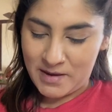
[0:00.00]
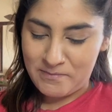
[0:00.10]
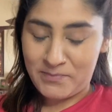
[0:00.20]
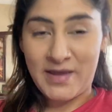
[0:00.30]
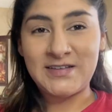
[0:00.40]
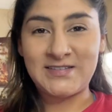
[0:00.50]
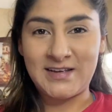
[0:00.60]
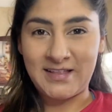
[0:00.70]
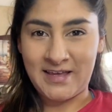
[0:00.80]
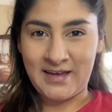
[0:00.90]

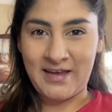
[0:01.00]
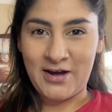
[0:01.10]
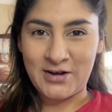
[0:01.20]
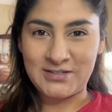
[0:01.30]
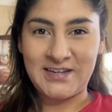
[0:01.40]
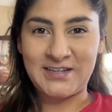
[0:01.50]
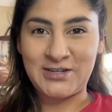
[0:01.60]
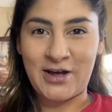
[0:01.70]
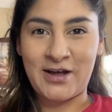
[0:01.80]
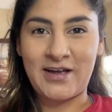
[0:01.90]
Basically on
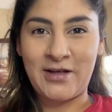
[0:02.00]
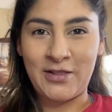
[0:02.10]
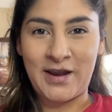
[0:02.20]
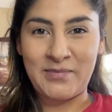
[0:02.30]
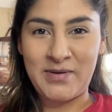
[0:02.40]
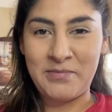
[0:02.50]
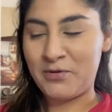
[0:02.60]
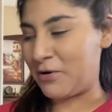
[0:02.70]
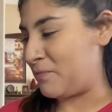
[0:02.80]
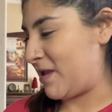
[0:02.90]
TikTok, a lot of people
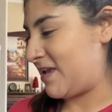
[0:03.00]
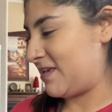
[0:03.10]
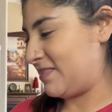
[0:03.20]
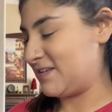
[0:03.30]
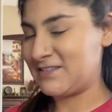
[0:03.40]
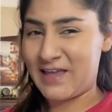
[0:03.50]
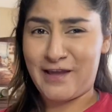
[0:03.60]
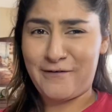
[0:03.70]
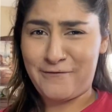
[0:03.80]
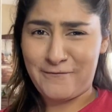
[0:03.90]
are making this
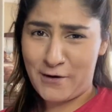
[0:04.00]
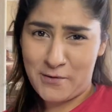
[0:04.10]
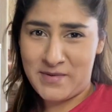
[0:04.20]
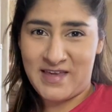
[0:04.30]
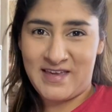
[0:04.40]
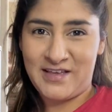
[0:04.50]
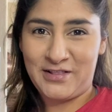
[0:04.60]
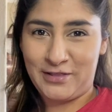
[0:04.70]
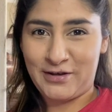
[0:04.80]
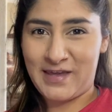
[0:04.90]
like foamy
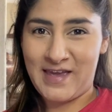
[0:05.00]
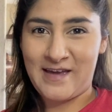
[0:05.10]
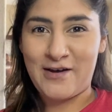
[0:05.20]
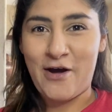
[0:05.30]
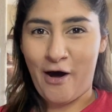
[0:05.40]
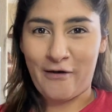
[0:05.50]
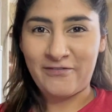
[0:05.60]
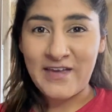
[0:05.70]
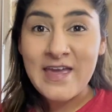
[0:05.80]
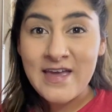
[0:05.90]
looking
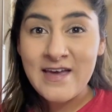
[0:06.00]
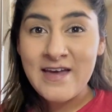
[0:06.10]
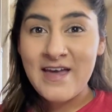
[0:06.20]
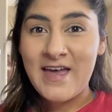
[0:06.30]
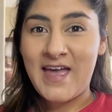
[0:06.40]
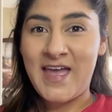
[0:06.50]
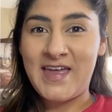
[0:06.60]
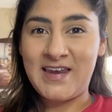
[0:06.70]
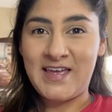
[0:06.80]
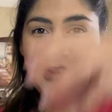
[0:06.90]
coffee,
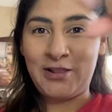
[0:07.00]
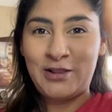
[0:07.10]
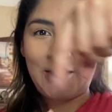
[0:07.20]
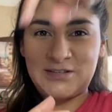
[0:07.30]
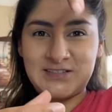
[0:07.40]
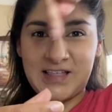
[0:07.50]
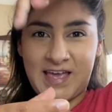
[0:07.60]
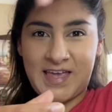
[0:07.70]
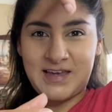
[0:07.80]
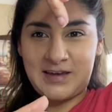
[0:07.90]
and it looks
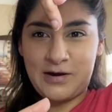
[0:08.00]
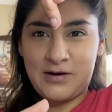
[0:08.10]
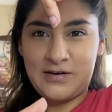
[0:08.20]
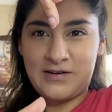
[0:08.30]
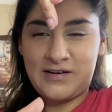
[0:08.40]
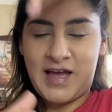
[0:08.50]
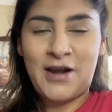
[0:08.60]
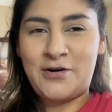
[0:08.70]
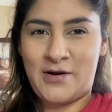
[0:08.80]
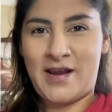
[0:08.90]
like, I
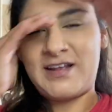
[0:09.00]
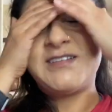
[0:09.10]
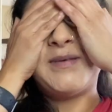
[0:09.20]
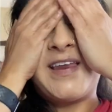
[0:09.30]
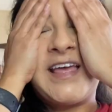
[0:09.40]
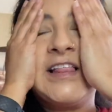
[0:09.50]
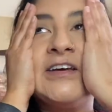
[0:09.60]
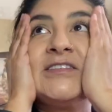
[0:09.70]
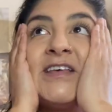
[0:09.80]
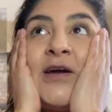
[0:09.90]
don't know how to explain it. It
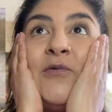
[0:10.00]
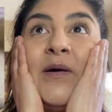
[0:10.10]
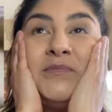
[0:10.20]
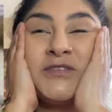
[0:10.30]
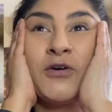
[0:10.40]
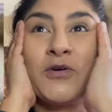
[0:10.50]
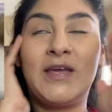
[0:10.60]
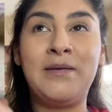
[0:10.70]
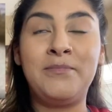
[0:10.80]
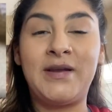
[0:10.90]
looks like whipped
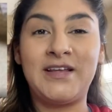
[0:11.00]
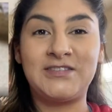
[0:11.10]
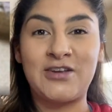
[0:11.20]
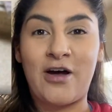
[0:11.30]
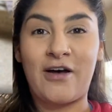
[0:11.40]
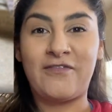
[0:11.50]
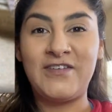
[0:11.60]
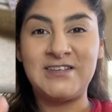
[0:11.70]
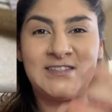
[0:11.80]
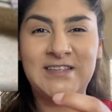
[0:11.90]
cream, but it's
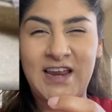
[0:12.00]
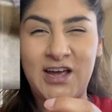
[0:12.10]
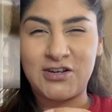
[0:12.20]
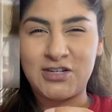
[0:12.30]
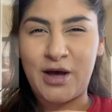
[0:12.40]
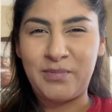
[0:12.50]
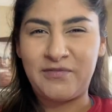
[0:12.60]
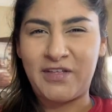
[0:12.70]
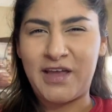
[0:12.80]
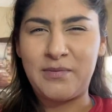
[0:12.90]
coffee sitting on top
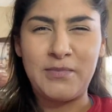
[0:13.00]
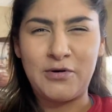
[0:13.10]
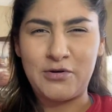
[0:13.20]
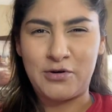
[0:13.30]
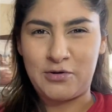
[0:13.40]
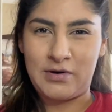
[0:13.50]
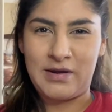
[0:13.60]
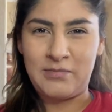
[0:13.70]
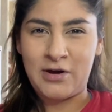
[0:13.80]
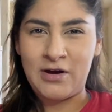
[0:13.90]
of like milk
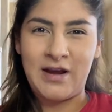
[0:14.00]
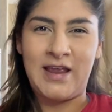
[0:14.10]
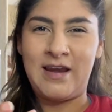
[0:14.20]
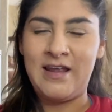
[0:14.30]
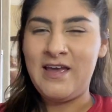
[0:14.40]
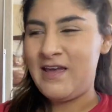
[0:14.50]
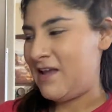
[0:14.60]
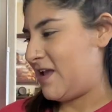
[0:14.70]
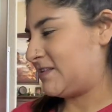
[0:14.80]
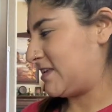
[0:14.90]
creamer, and
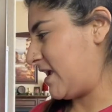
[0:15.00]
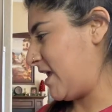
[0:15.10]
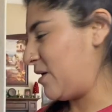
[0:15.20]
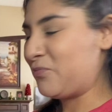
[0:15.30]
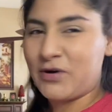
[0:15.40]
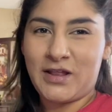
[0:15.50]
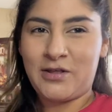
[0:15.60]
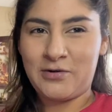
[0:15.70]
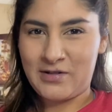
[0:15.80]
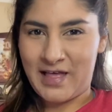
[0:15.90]
it's like in a pretty
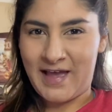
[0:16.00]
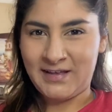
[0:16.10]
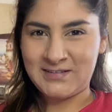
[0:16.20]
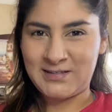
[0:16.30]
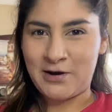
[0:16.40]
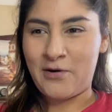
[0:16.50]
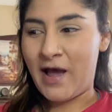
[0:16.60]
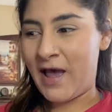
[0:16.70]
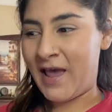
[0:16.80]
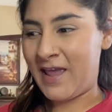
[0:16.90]
little glass. So
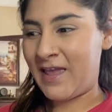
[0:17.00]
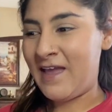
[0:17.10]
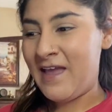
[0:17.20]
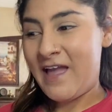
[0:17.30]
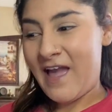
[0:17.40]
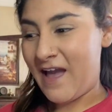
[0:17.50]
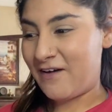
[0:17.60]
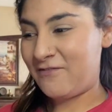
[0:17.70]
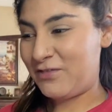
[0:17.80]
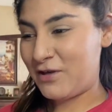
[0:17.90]
I
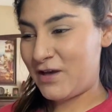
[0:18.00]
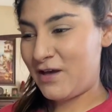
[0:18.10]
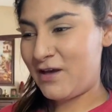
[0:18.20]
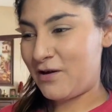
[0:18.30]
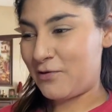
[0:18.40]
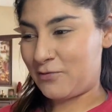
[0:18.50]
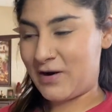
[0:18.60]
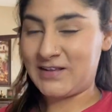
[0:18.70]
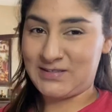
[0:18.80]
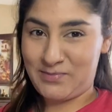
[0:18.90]
have the
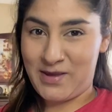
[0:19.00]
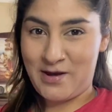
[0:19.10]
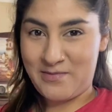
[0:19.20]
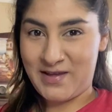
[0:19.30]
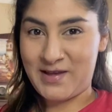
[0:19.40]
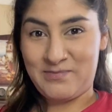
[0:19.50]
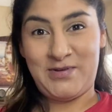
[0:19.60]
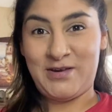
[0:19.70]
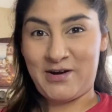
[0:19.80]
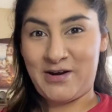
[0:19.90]
recipe on my
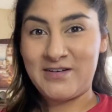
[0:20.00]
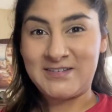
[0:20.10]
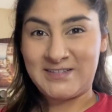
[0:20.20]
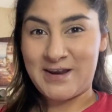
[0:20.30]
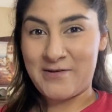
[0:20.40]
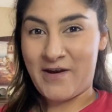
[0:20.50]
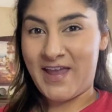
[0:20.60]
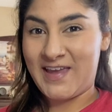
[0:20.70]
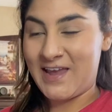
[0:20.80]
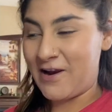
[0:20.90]
computer sitting right
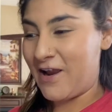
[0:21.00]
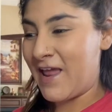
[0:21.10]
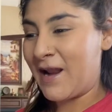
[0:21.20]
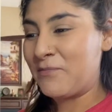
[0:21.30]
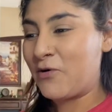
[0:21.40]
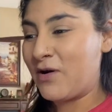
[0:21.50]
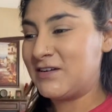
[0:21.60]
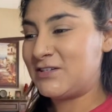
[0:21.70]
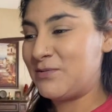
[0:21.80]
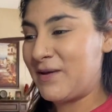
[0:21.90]
here, and I'm going
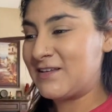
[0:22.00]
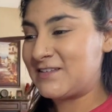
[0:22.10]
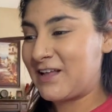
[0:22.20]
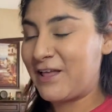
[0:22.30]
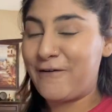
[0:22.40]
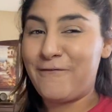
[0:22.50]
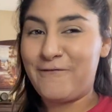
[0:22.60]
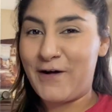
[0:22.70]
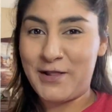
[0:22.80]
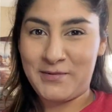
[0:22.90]
to basically
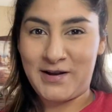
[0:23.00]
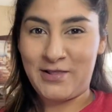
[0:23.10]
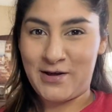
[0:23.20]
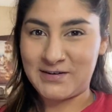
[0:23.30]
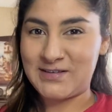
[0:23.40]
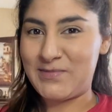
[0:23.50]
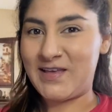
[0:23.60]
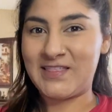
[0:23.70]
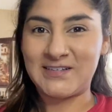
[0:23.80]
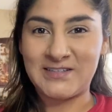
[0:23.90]
follow it along to make
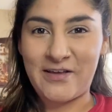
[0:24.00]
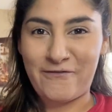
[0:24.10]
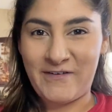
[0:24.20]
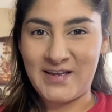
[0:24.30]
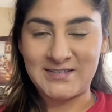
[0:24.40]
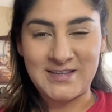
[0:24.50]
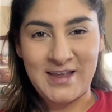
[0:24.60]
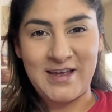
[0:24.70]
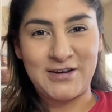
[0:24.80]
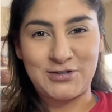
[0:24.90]
this
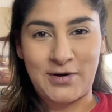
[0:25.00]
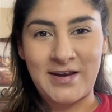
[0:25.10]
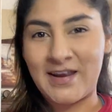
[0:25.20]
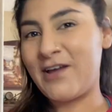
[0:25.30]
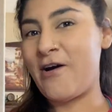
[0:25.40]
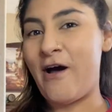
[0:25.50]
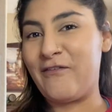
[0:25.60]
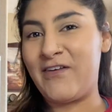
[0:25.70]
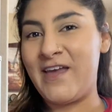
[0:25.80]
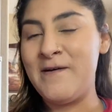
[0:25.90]
fancy trending
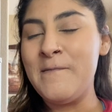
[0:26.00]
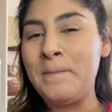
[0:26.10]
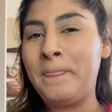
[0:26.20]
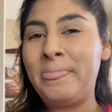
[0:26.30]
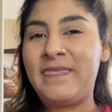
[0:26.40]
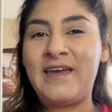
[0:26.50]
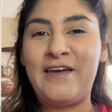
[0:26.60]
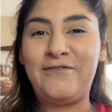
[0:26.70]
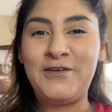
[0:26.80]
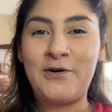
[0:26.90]
coffee.
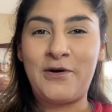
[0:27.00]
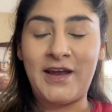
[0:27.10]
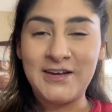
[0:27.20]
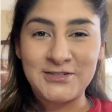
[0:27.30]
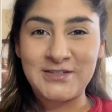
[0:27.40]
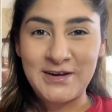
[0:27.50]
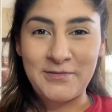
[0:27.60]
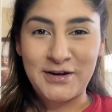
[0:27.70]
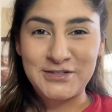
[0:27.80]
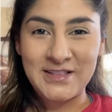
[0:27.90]
If you're interested in
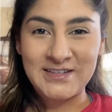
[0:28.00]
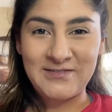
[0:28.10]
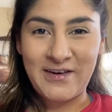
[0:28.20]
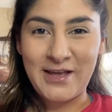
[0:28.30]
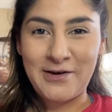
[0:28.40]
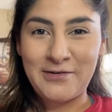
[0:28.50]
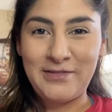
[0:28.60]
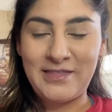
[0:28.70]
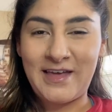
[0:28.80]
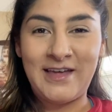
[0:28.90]
watching this video,
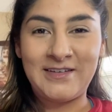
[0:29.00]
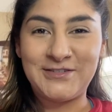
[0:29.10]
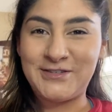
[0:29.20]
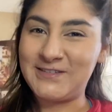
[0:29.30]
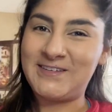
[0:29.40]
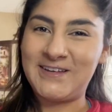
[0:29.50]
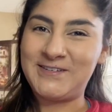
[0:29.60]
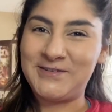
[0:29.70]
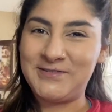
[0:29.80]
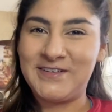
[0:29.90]
then just stay
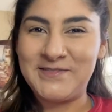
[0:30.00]
tuned.